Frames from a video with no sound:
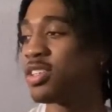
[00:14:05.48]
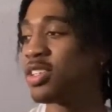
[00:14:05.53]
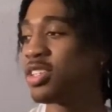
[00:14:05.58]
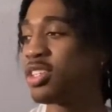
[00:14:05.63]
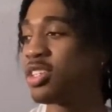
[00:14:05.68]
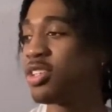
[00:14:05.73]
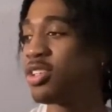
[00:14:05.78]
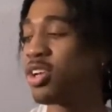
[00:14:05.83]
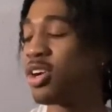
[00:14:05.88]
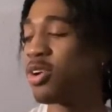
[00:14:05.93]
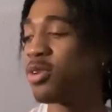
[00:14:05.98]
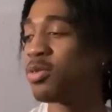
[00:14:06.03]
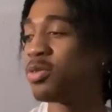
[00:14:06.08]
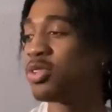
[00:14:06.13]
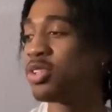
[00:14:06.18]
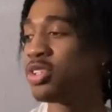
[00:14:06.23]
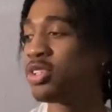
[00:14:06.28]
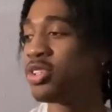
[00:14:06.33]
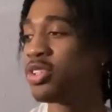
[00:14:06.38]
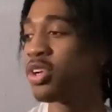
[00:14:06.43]
you
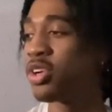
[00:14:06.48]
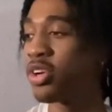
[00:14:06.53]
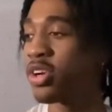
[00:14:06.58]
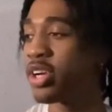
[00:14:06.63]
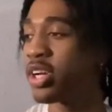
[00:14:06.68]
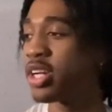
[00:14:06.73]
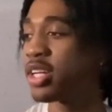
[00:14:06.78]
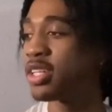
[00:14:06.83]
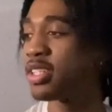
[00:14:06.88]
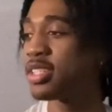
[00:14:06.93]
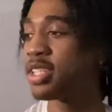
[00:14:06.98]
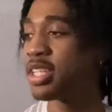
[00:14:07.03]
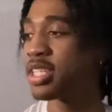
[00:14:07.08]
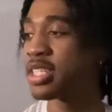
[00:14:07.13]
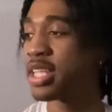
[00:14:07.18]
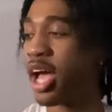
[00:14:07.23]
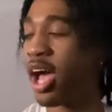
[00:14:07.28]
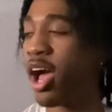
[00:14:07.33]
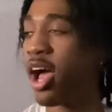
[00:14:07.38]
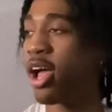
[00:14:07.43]
know, during the
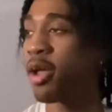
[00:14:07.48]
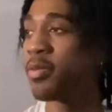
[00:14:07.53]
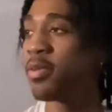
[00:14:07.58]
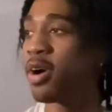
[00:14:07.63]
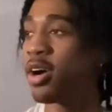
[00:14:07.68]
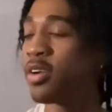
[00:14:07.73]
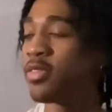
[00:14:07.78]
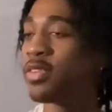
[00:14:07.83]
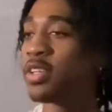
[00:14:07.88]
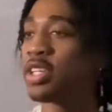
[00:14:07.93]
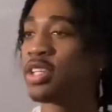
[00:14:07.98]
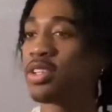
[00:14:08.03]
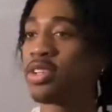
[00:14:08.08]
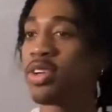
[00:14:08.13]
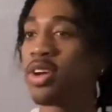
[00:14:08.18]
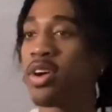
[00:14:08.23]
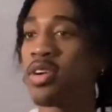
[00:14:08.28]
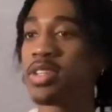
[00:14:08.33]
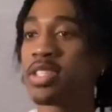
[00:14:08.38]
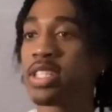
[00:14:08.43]
time of it, you
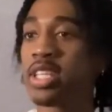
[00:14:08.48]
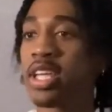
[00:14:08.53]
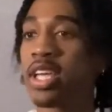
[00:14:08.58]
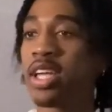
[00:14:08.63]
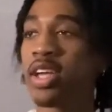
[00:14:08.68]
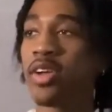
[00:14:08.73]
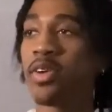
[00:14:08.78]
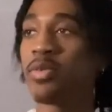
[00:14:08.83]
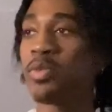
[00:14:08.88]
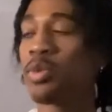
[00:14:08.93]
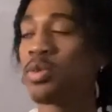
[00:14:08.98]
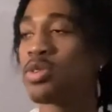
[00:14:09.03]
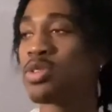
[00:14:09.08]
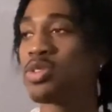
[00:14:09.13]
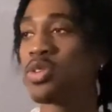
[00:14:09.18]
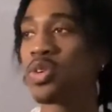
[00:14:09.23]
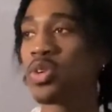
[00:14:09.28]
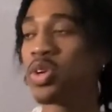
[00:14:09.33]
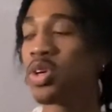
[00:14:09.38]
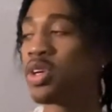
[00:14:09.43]
know what I'm saying? We was
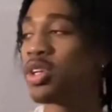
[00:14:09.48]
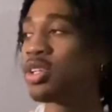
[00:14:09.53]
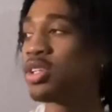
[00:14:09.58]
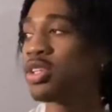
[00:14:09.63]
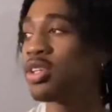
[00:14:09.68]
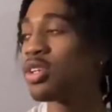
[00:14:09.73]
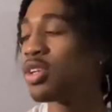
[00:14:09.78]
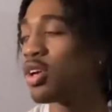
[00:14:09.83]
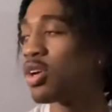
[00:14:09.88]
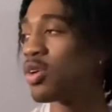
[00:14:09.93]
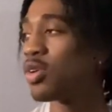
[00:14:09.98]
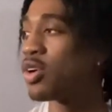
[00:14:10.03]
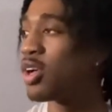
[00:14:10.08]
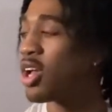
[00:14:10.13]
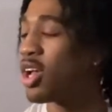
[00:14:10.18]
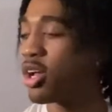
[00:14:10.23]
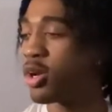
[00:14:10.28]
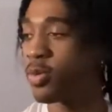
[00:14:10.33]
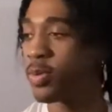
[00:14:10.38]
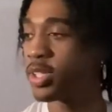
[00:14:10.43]
doing, you know,
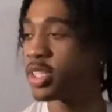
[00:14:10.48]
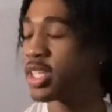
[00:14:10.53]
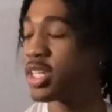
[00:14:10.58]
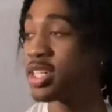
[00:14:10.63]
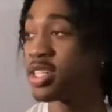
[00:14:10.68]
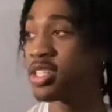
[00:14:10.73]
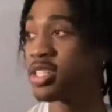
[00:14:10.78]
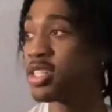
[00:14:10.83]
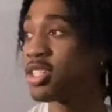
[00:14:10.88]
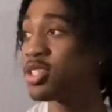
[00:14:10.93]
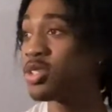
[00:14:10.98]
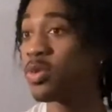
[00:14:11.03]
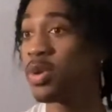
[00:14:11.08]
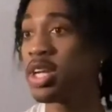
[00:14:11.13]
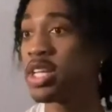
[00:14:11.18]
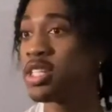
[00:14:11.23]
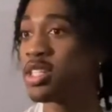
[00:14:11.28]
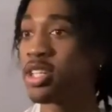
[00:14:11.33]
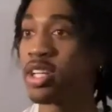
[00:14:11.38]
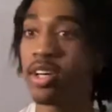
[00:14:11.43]
within the
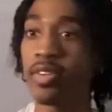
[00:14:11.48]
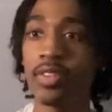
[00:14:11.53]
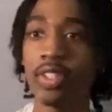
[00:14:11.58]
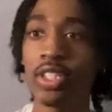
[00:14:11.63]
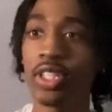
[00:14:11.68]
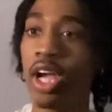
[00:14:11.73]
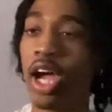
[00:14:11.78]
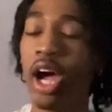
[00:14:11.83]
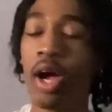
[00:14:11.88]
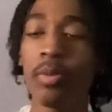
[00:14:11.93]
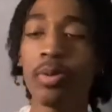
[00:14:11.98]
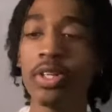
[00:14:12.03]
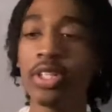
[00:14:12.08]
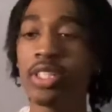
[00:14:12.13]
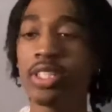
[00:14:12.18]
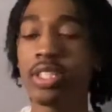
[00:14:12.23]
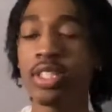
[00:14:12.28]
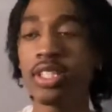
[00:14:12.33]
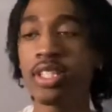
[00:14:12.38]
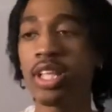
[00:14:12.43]
situation of a job or
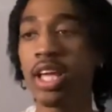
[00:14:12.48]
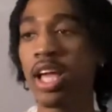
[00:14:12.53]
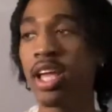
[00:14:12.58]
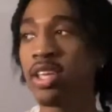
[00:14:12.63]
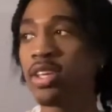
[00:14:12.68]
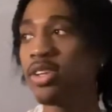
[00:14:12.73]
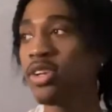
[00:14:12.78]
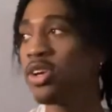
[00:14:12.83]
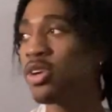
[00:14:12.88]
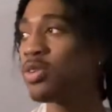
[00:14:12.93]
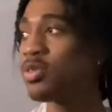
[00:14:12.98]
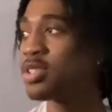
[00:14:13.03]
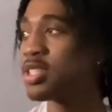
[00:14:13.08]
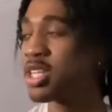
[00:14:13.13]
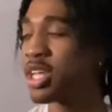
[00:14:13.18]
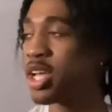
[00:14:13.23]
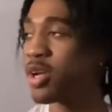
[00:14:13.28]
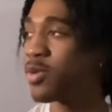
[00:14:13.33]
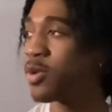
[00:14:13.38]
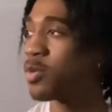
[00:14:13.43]
this and that, you know what I'm
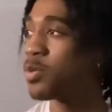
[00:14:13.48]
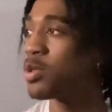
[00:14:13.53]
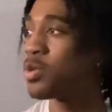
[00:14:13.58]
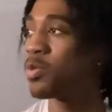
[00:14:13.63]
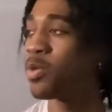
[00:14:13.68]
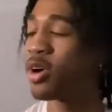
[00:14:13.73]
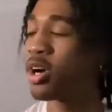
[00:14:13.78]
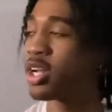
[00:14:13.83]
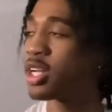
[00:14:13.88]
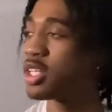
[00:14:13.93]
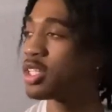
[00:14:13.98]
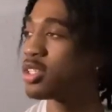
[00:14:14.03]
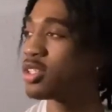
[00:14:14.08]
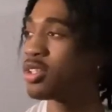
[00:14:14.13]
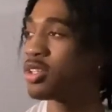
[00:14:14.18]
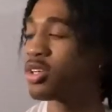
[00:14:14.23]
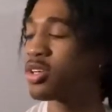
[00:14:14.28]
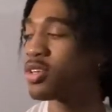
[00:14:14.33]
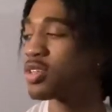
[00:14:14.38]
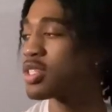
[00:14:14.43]
saying? What we wanted, you
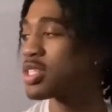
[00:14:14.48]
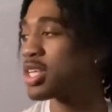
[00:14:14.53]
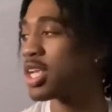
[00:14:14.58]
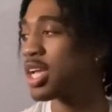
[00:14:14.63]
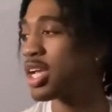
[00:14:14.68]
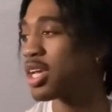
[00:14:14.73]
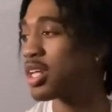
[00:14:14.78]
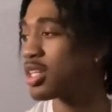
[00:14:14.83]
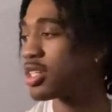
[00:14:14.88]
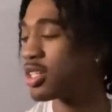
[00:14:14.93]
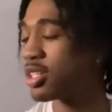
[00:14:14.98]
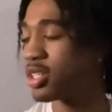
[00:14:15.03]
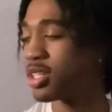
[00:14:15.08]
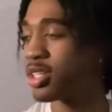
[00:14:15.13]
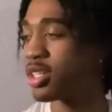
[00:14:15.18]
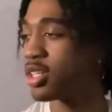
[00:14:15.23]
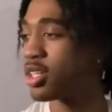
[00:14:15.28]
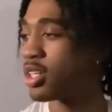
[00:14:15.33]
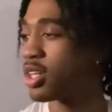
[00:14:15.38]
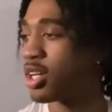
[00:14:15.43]
know what I'm saying? And
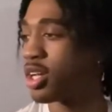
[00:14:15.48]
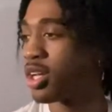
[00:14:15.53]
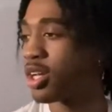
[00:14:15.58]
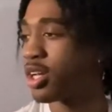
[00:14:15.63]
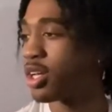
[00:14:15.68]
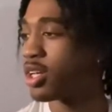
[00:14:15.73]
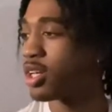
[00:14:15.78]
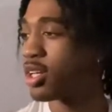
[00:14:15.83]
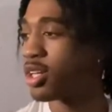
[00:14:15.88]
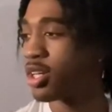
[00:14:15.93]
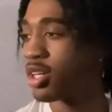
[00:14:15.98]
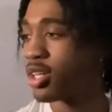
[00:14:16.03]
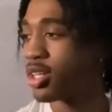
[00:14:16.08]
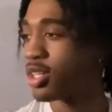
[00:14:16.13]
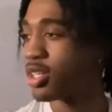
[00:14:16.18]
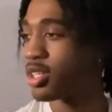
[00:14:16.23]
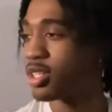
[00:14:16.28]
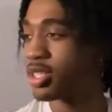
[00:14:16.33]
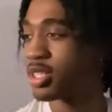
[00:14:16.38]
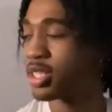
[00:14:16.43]

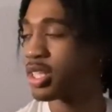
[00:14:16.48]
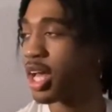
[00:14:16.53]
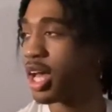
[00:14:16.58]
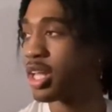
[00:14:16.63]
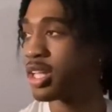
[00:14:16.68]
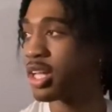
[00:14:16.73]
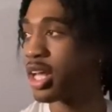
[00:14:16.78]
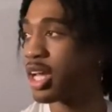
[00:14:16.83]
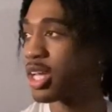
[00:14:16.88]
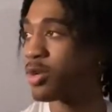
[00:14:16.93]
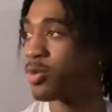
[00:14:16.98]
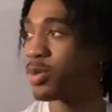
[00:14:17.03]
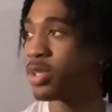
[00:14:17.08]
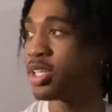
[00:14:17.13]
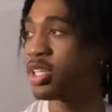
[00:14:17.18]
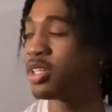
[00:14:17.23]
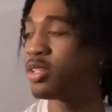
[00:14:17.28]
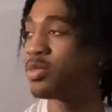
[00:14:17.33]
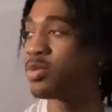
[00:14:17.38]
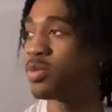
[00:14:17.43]
it's not like
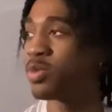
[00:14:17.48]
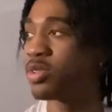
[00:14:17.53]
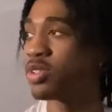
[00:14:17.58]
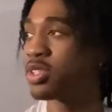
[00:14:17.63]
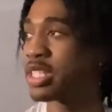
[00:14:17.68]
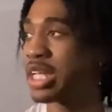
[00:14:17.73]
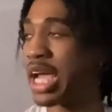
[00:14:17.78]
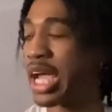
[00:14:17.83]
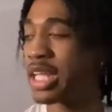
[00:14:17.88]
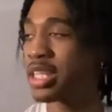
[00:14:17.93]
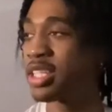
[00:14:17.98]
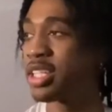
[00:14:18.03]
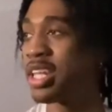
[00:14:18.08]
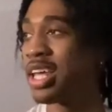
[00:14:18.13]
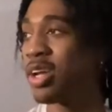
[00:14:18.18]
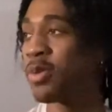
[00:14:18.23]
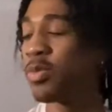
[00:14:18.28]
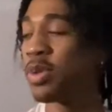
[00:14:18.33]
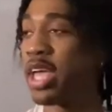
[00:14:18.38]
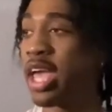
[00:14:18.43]
we was acting
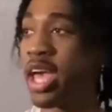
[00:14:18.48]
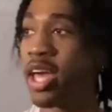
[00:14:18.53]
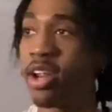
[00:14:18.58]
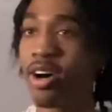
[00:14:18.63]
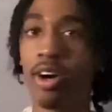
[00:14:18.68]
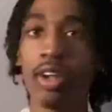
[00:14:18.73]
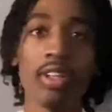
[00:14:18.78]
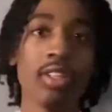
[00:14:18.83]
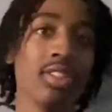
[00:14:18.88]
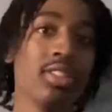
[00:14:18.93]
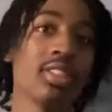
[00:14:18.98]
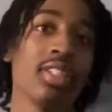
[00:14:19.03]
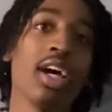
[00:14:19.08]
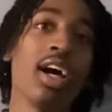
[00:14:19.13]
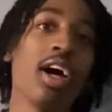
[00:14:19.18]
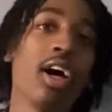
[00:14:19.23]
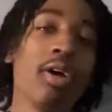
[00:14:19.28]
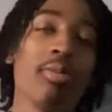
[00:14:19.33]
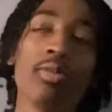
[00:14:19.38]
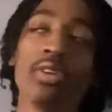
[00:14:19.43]
like we had all this
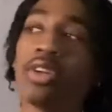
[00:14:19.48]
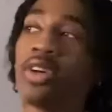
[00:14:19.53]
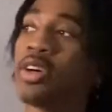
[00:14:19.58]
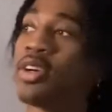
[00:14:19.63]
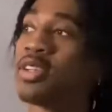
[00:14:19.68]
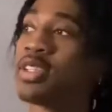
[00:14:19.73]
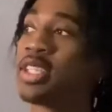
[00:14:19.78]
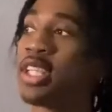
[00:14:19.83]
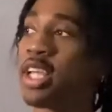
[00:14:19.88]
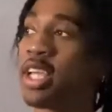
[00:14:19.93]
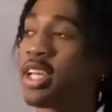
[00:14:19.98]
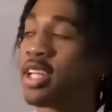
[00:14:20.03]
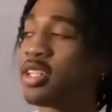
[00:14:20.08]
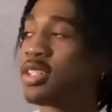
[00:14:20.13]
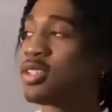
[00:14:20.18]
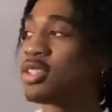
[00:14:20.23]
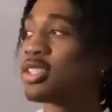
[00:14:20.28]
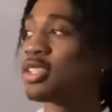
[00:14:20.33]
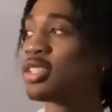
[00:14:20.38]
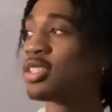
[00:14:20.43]
time, you know what I'm saying?
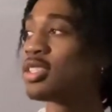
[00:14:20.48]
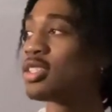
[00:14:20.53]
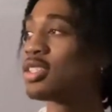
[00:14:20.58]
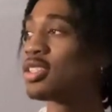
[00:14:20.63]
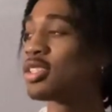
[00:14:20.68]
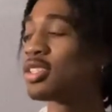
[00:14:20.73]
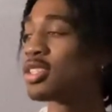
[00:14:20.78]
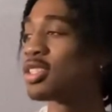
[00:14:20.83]
It's just,